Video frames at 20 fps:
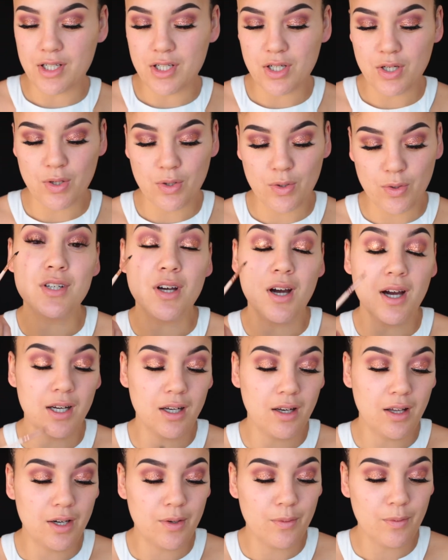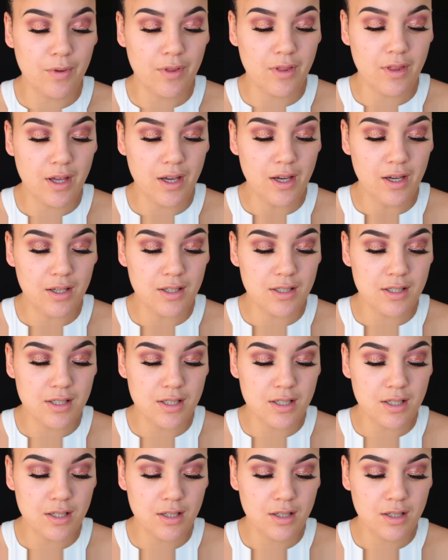to tight line with that,